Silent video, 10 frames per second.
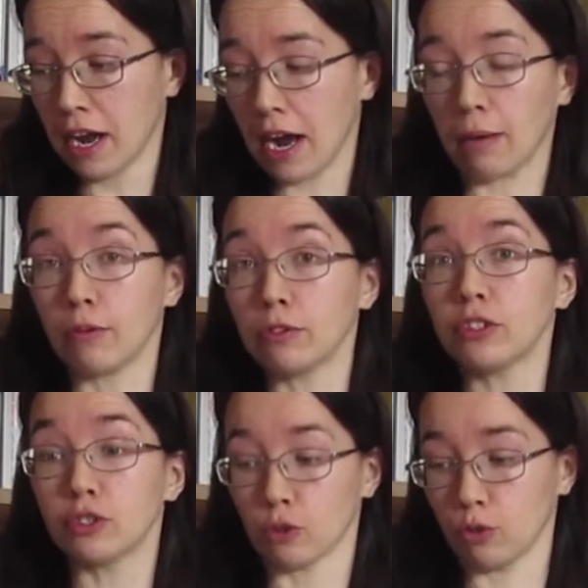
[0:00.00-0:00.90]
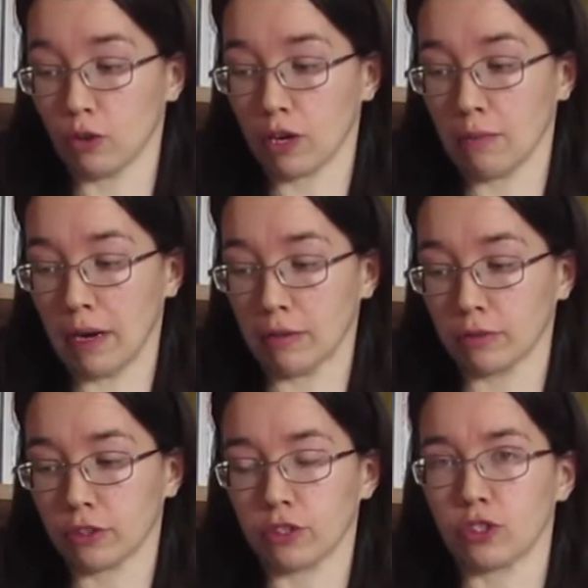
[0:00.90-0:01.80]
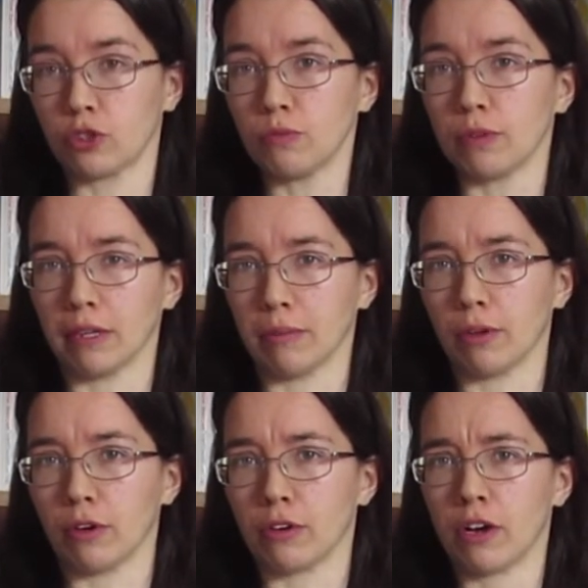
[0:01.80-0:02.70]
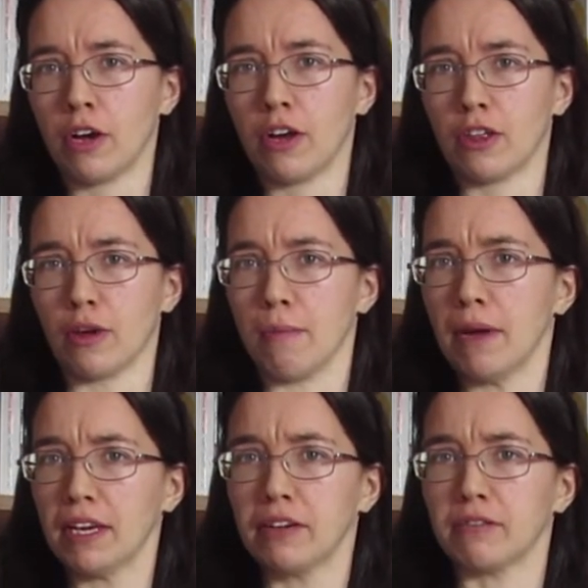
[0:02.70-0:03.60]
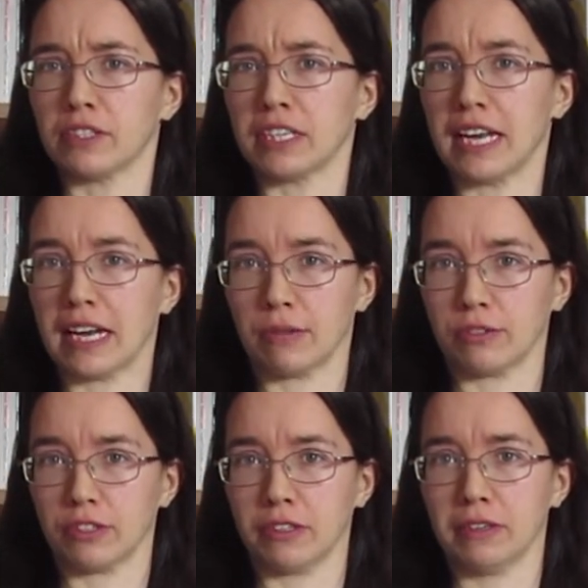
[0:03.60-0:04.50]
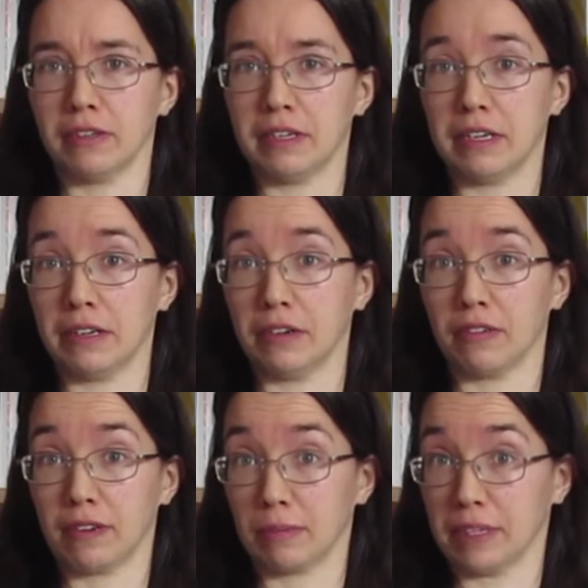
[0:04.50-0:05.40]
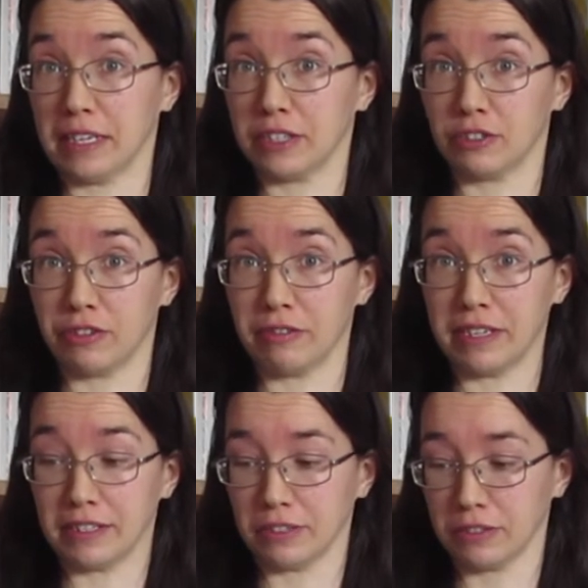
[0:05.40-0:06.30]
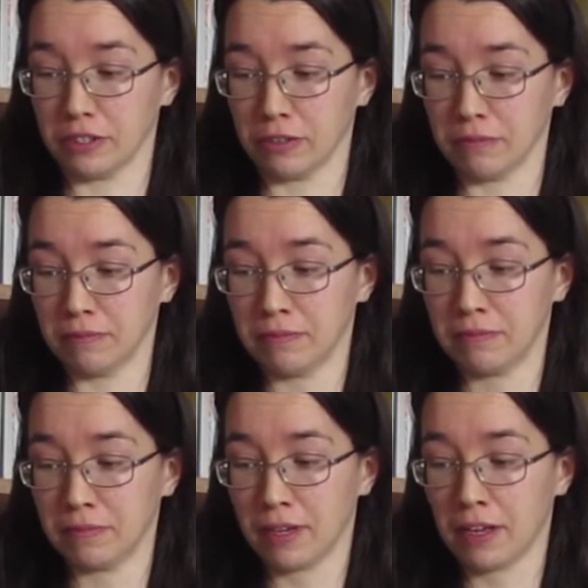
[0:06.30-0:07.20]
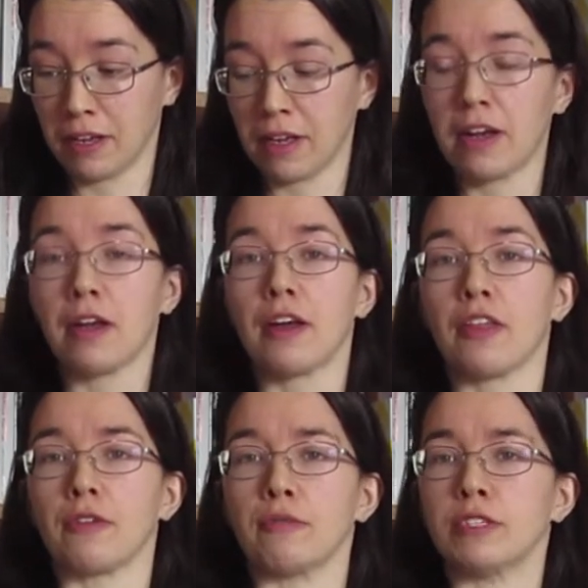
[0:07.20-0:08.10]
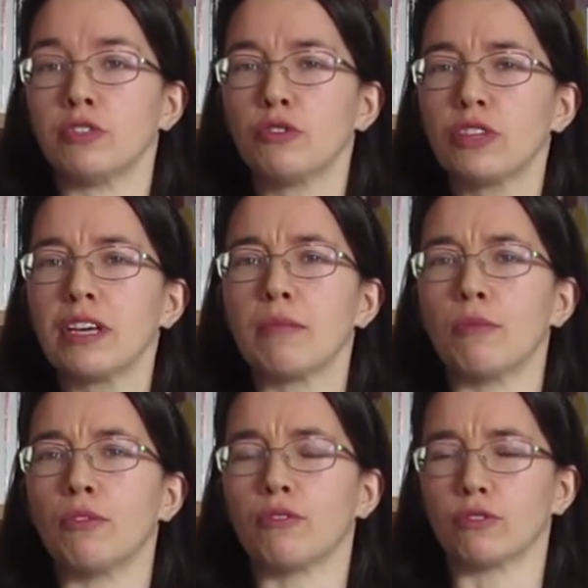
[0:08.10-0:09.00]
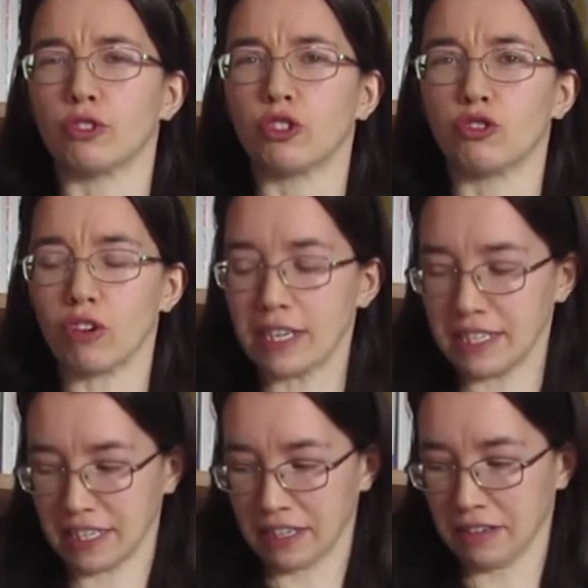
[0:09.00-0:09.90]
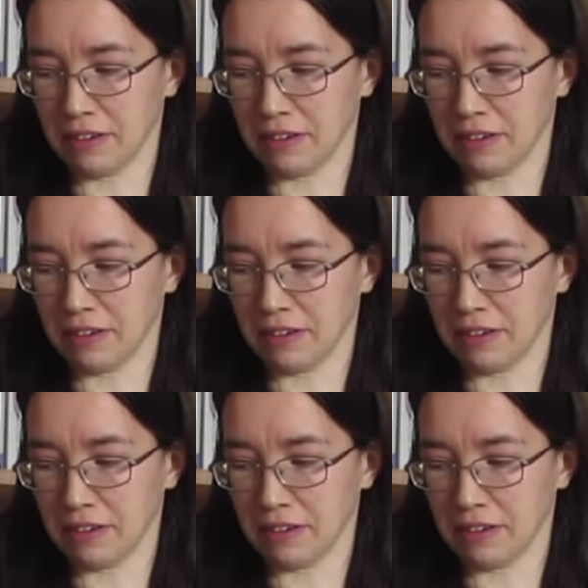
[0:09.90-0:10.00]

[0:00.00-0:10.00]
I'm going to talk about a stumbling block that many of us encounter in our family history research. There is nothing more frustrating